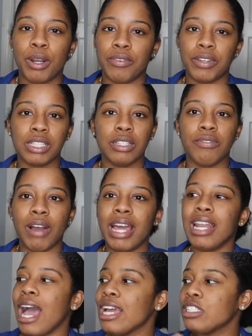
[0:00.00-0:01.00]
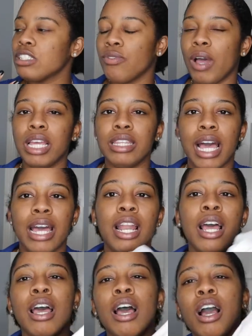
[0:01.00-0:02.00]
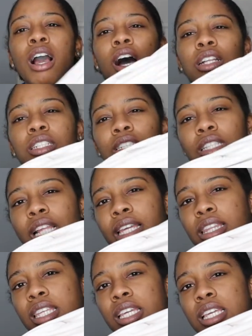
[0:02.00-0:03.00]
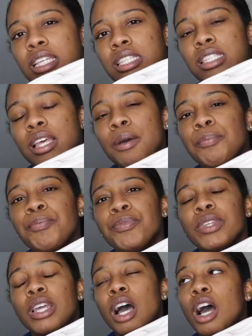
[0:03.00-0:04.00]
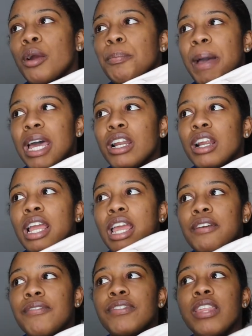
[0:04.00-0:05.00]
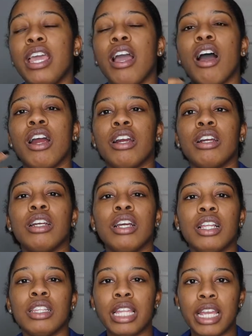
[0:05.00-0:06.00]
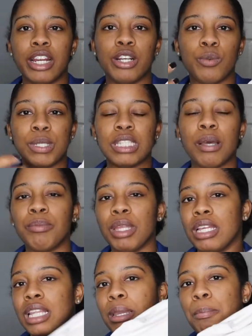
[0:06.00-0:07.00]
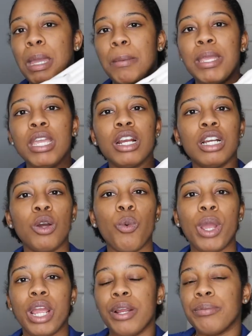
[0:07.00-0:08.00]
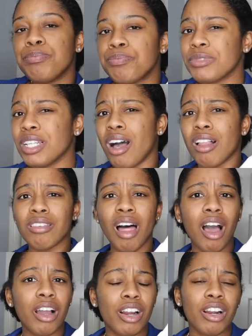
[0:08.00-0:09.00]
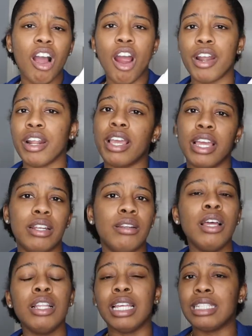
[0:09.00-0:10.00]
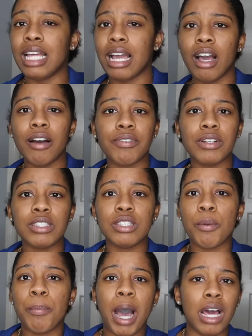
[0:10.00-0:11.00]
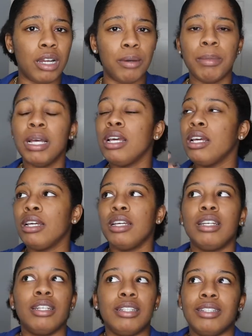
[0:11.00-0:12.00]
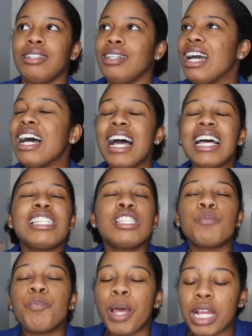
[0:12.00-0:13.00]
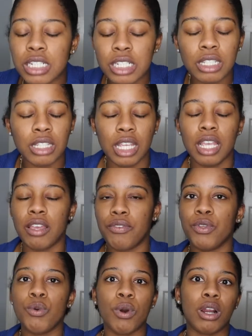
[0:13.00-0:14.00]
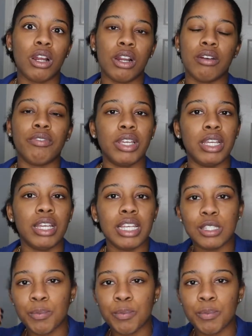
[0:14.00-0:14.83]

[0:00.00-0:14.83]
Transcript: perfectly fine. I just find that colors like these are better if they are layered with something. Like, maybe you're gonna wear a longer cardigan, like that covers your bottom. Especially if you are curvy.